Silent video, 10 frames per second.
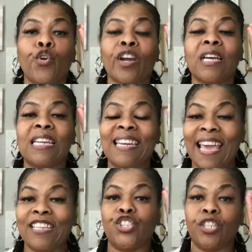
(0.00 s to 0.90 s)
your
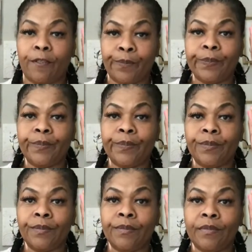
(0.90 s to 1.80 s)
connection?
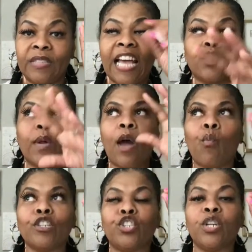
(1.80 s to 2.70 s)
That's what I
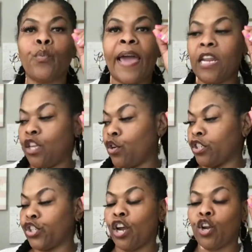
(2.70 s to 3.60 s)
want you to write in your
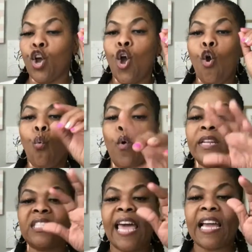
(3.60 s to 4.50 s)
journal. What
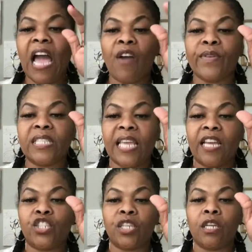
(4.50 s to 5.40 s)
is that
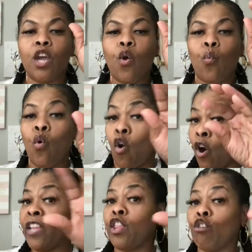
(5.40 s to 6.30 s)
conversation
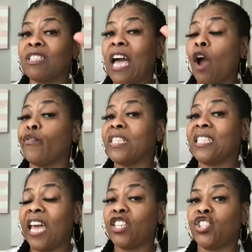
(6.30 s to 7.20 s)
or those
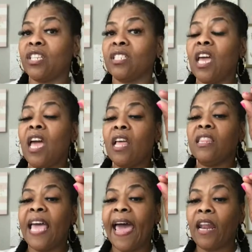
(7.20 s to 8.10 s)
conversations
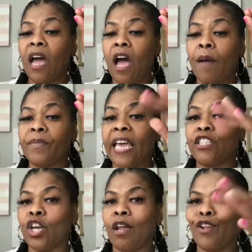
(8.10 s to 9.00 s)

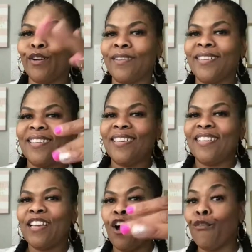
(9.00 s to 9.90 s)
that y'all are
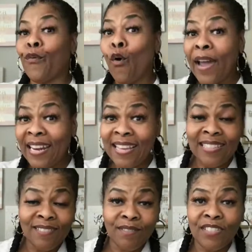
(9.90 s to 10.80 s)

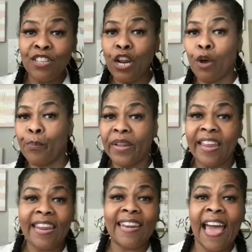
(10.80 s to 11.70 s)
avoiding?
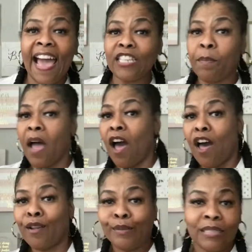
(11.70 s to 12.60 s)
Playing a
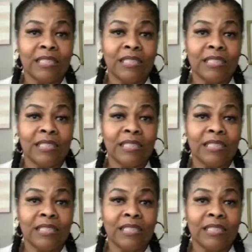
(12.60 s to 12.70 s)
dodgeball,